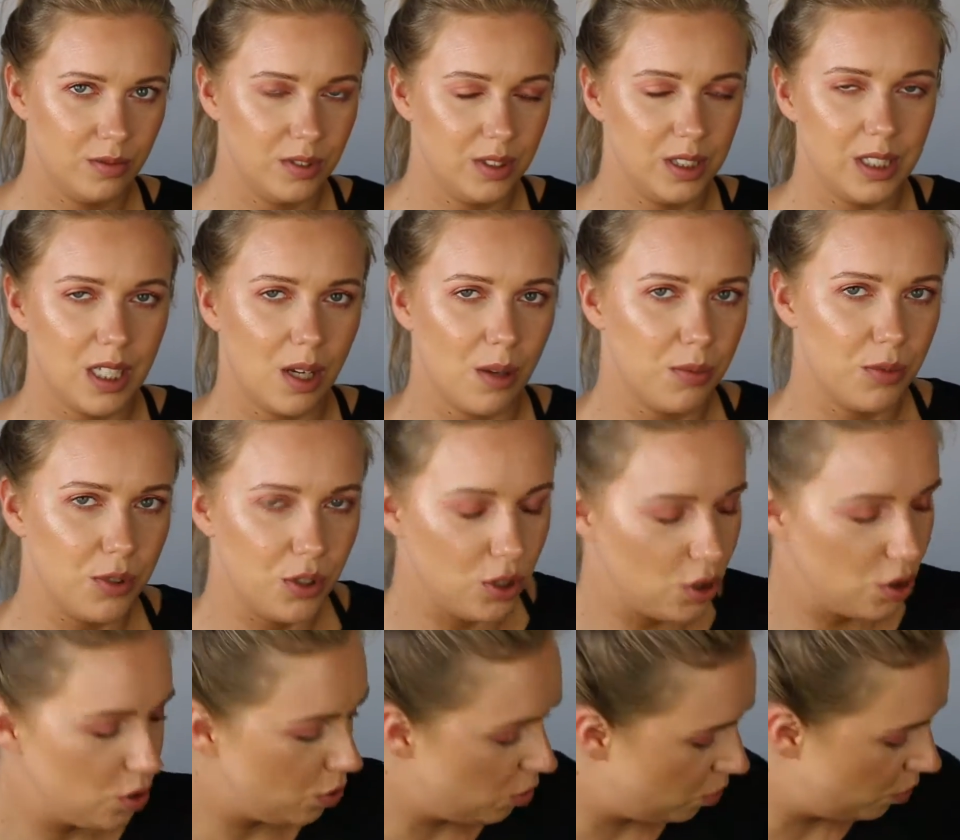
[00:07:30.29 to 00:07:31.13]
It's up to
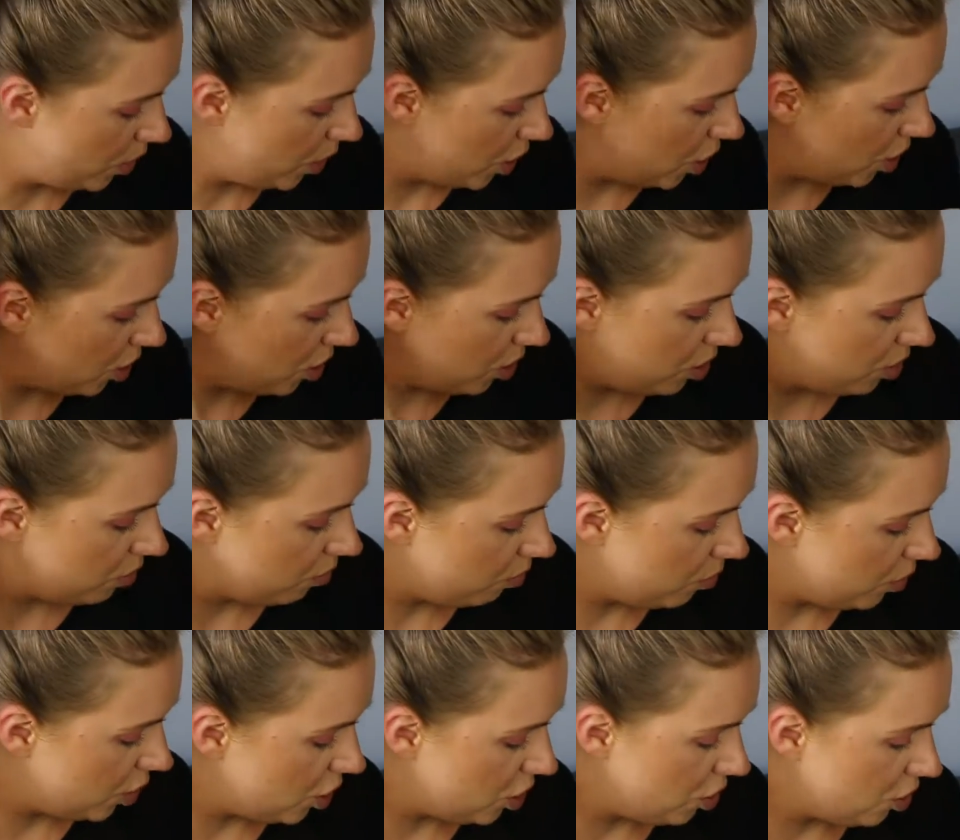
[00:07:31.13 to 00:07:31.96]
you which
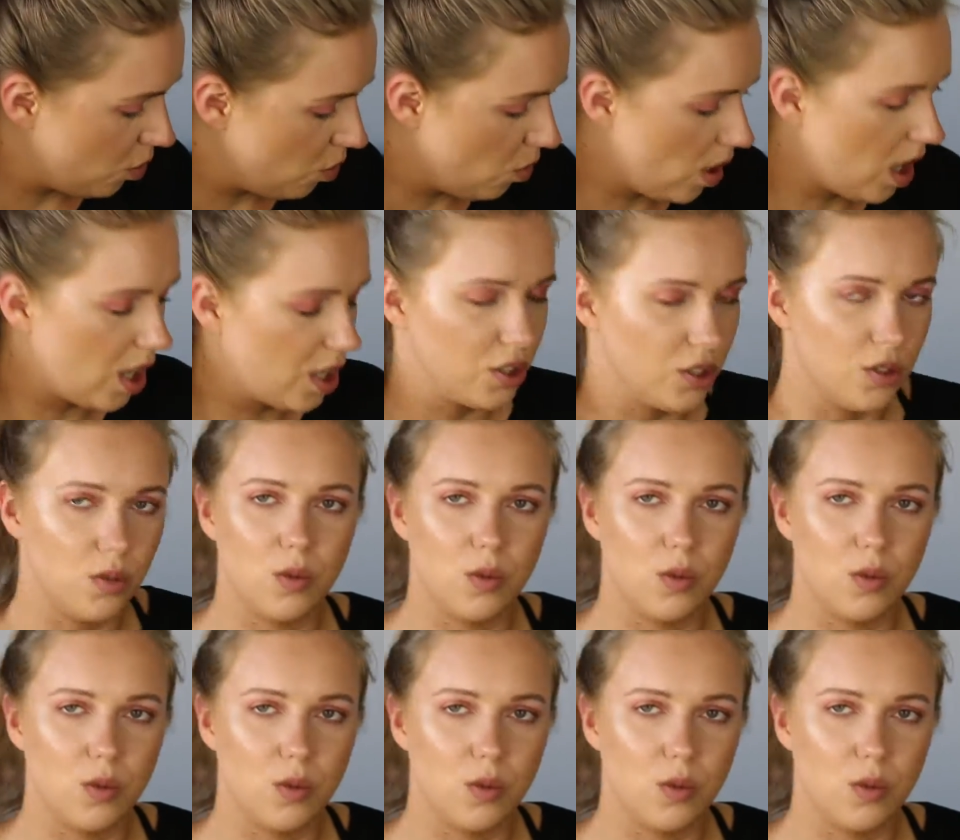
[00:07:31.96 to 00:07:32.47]
do you want.